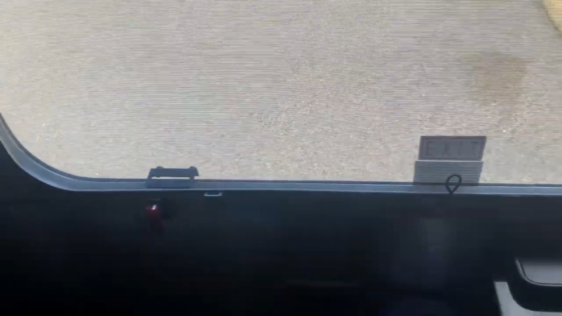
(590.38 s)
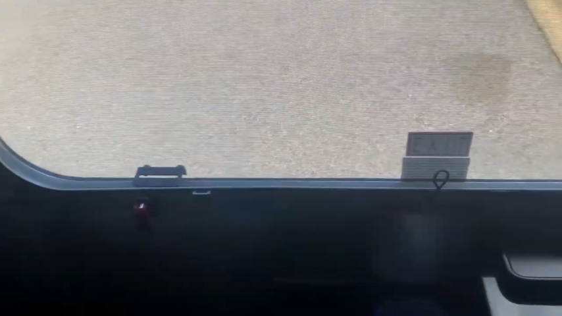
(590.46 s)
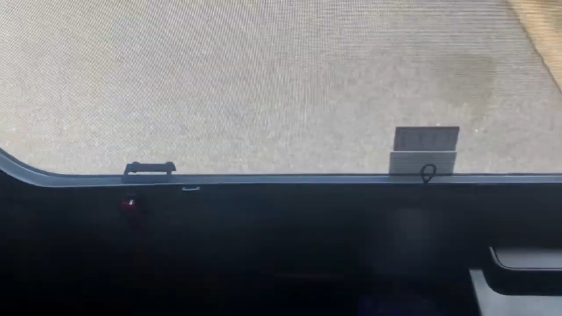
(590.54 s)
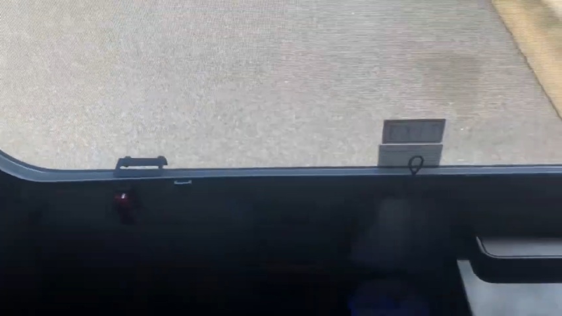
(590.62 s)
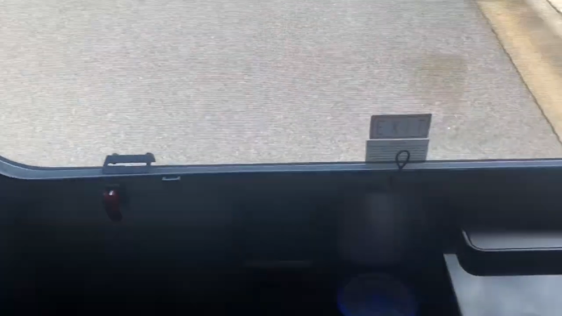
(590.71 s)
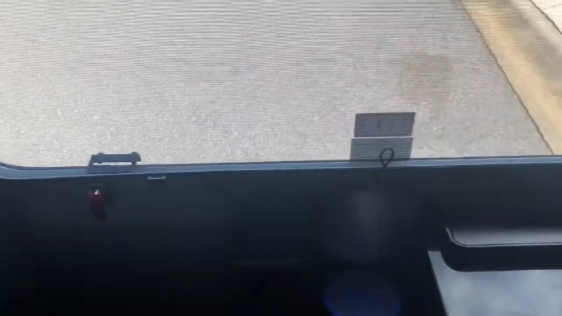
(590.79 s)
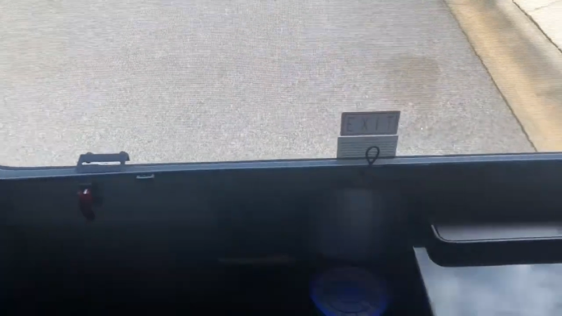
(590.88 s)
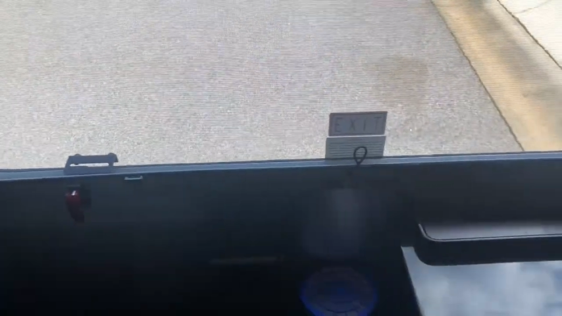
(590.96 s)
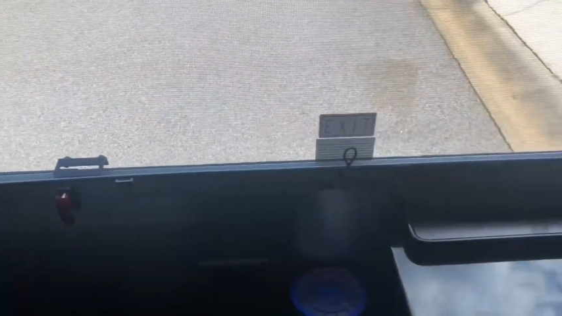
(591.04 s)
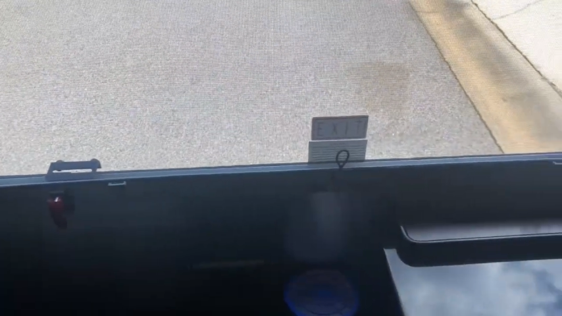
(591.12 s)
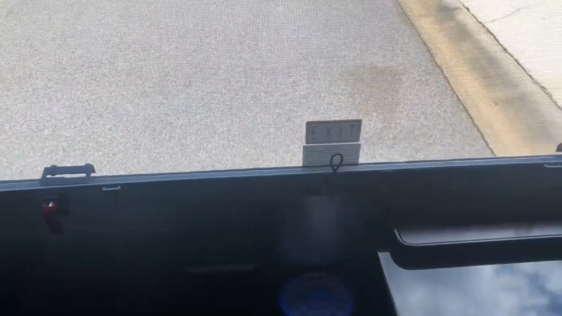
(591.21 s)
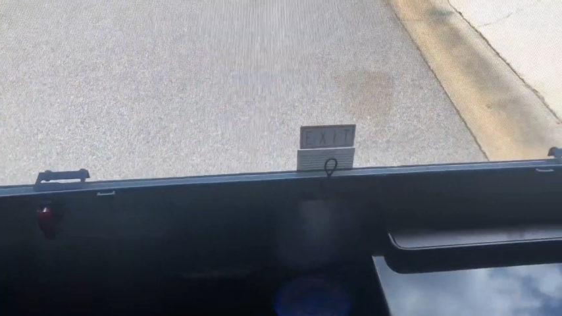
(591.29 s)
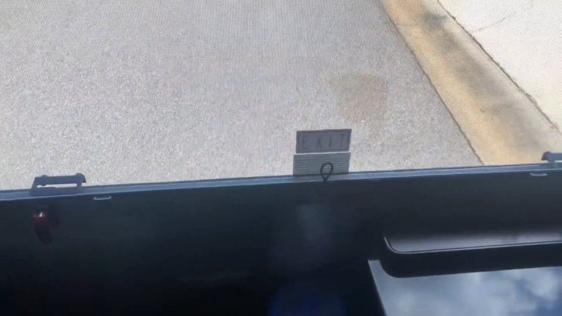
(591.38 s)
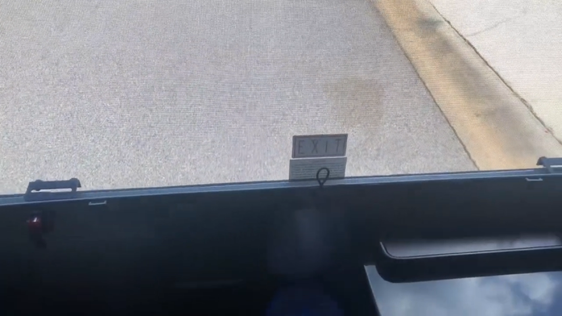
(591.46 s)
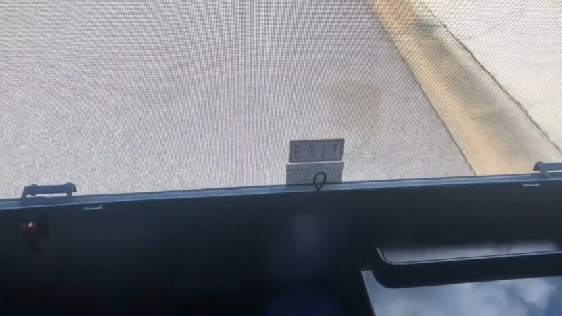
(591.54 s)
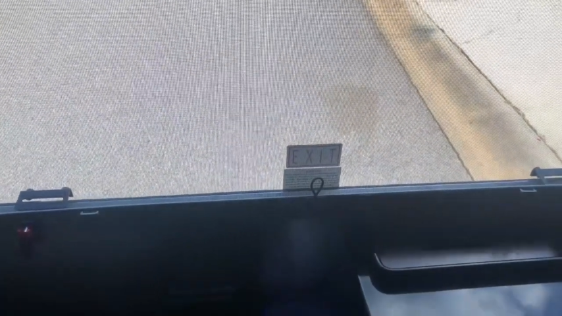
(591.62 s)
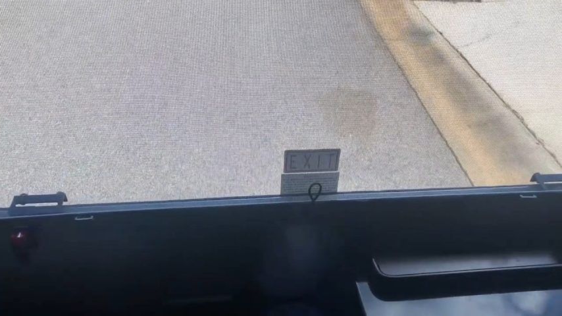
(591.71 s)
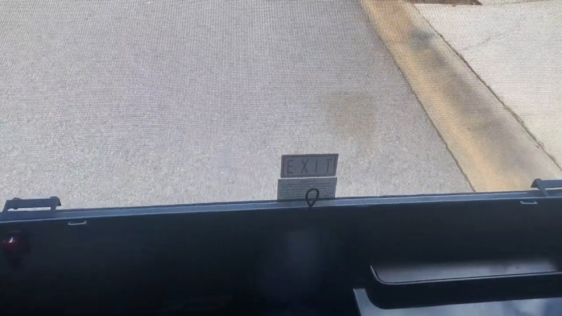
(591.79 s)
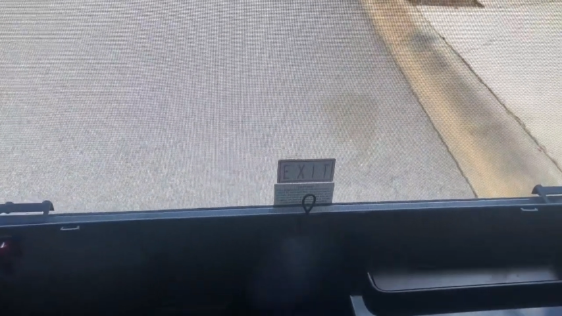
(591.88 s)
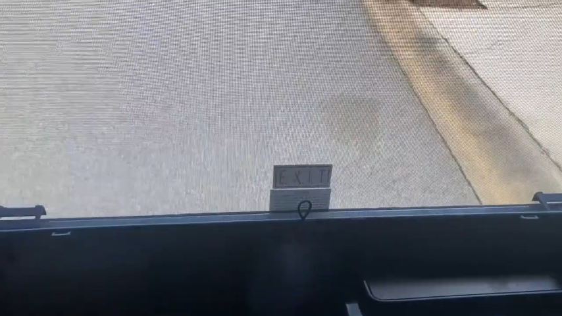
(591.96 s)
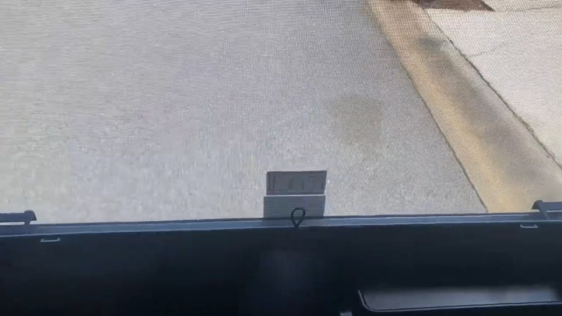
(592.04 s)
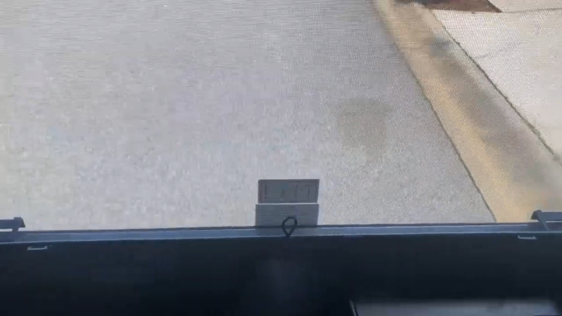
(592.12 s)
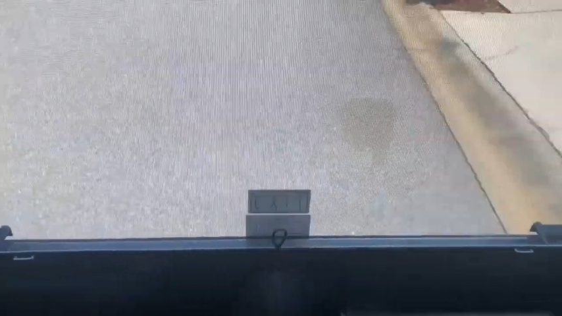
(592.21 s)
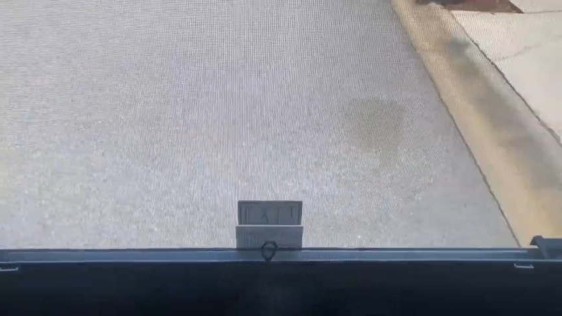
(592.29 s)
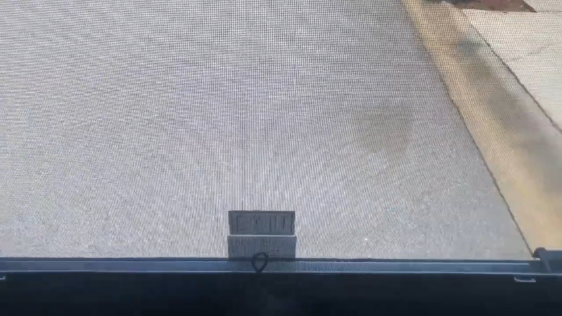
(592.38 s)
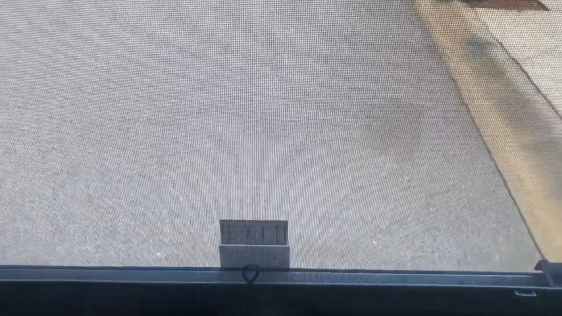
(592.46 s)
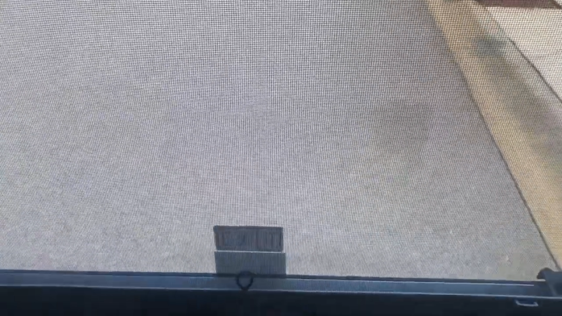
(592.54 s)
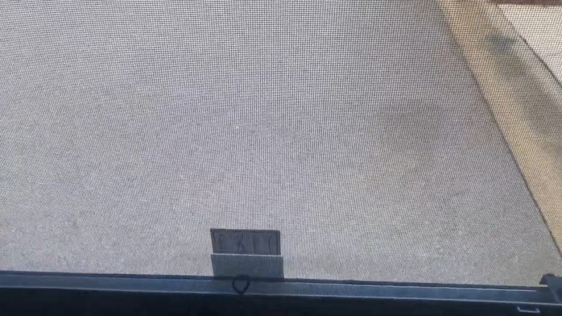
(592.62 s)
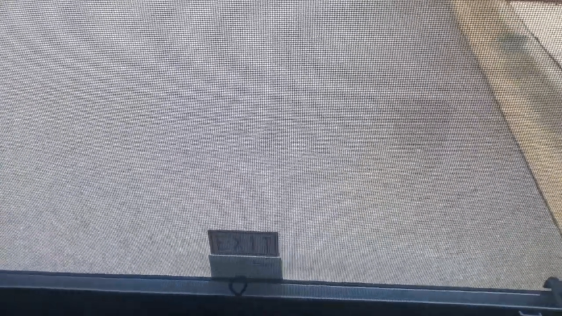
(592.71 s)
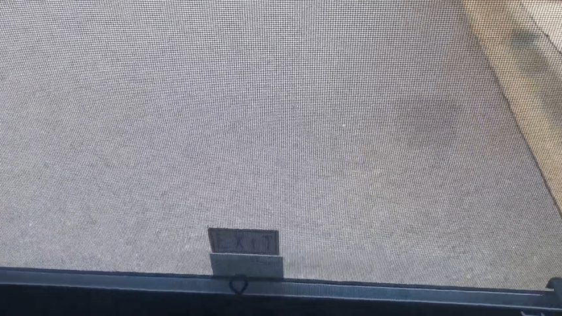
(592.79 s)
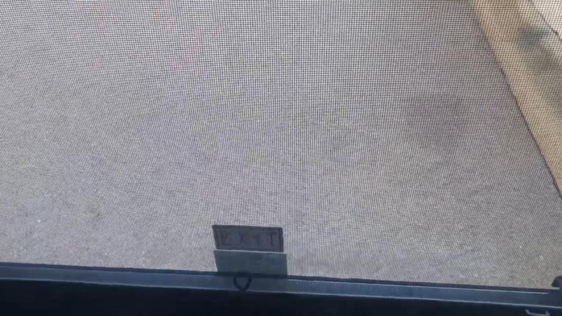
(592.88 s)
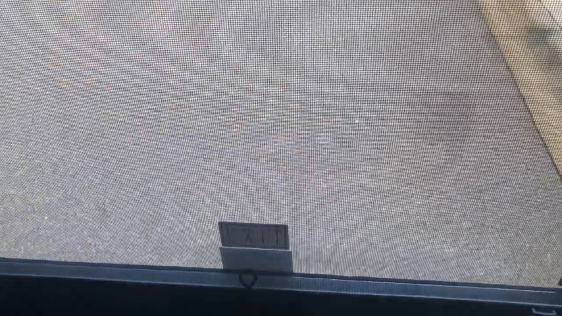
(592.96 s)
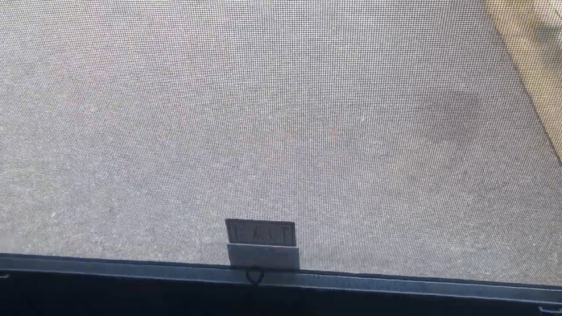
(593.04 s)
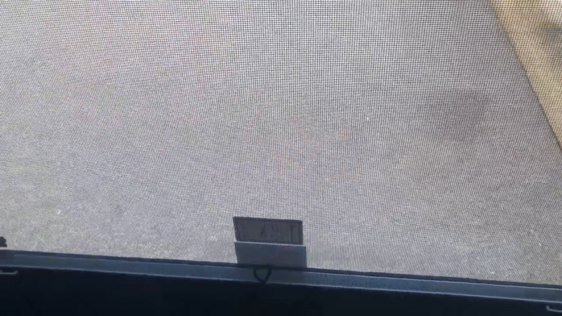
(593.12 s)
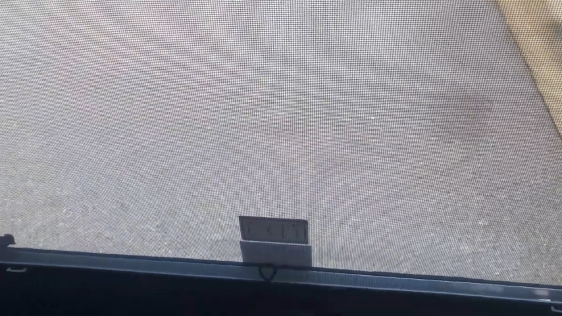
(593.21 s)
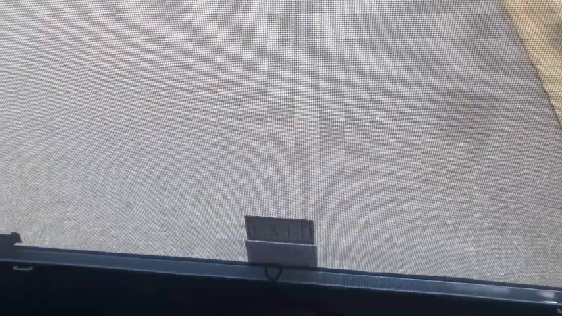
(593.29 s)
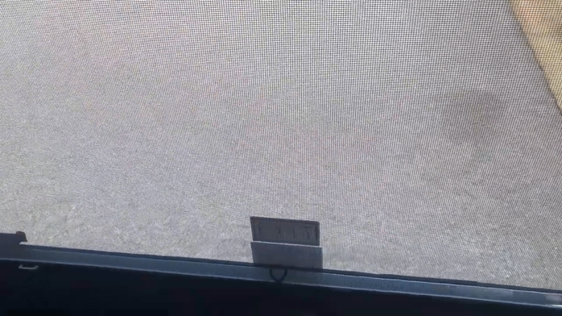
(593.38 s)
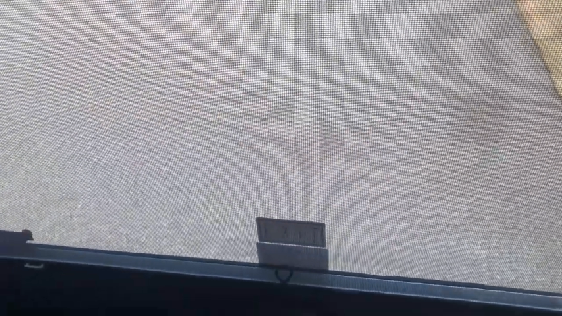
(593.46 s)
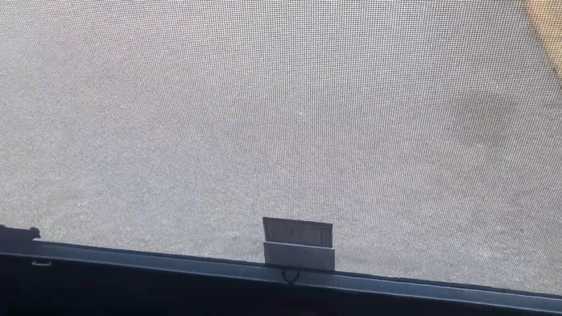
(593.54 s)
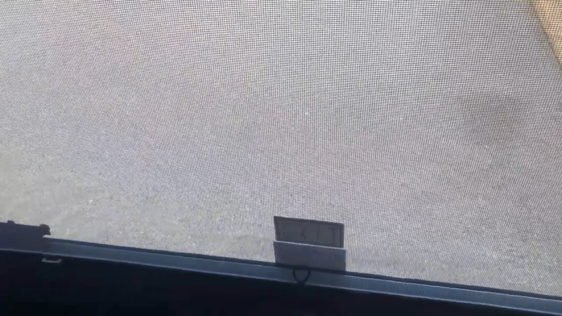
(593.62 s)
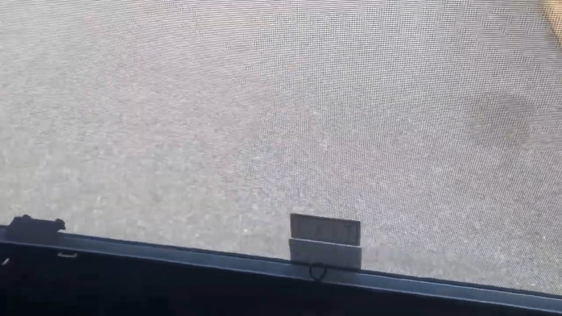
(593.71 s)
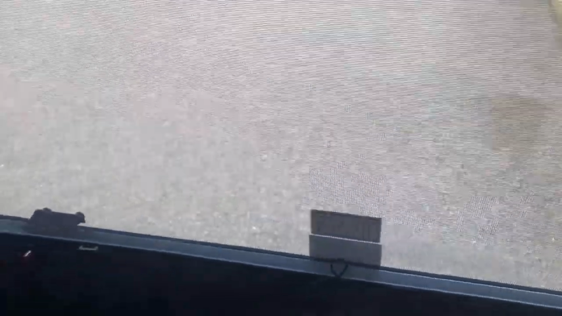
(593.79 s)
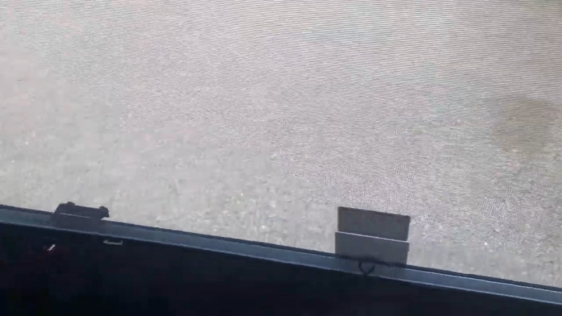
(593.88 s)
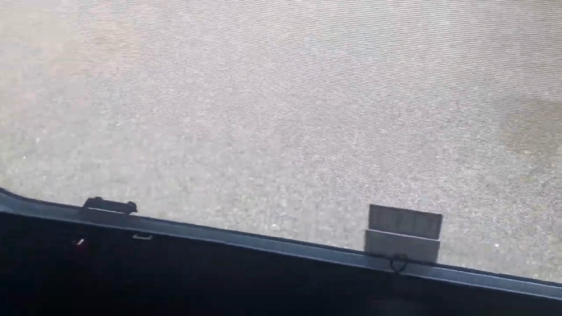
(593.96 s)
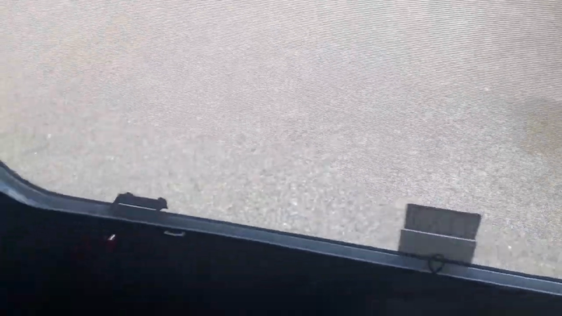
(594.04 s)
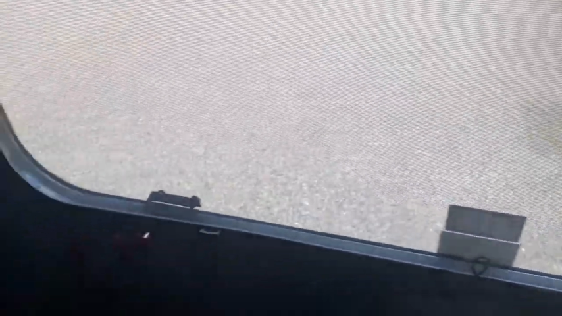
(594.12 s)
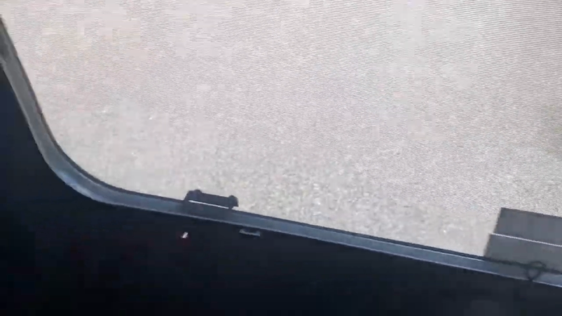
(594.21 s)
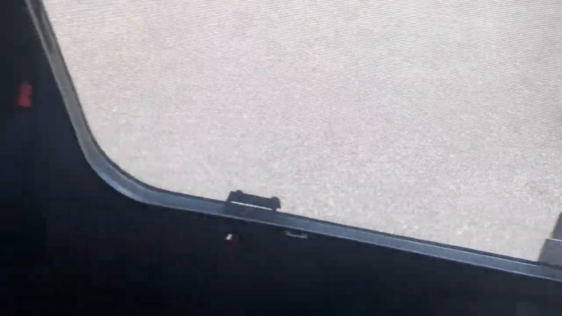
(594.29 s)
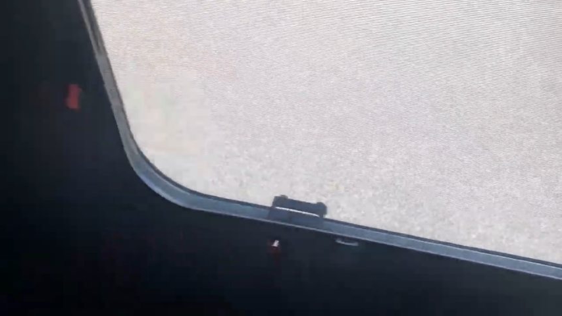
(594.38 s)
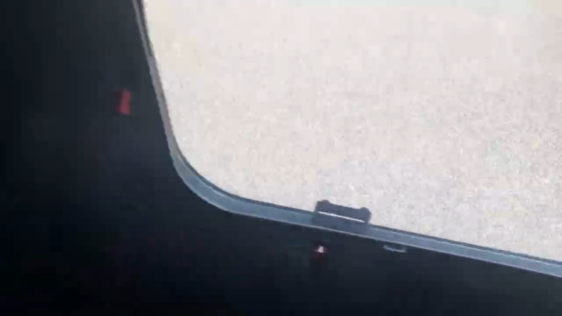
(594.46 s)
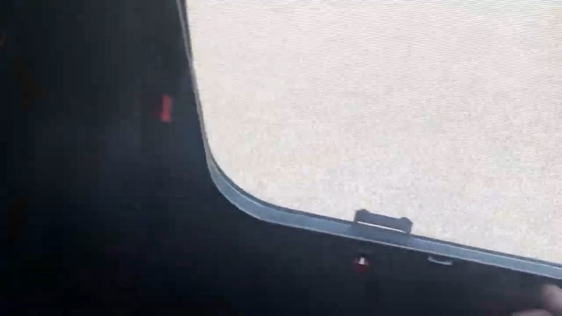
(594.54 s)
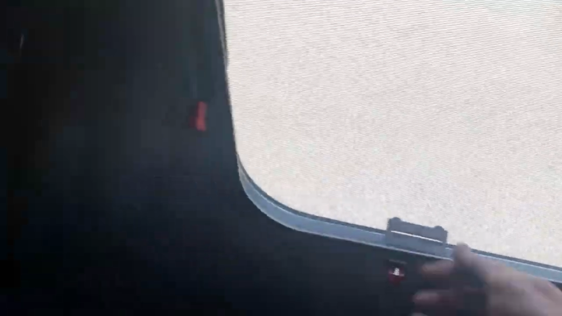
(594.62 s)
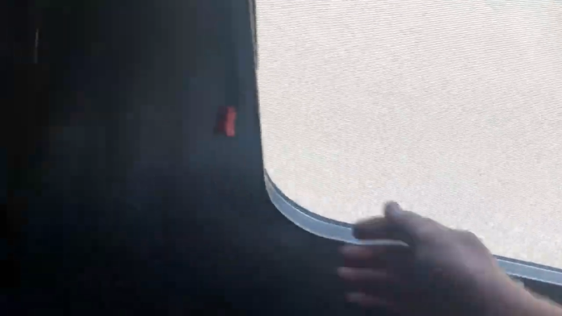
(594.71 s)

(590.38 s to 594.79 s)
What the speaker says: [unreadable: no face in view]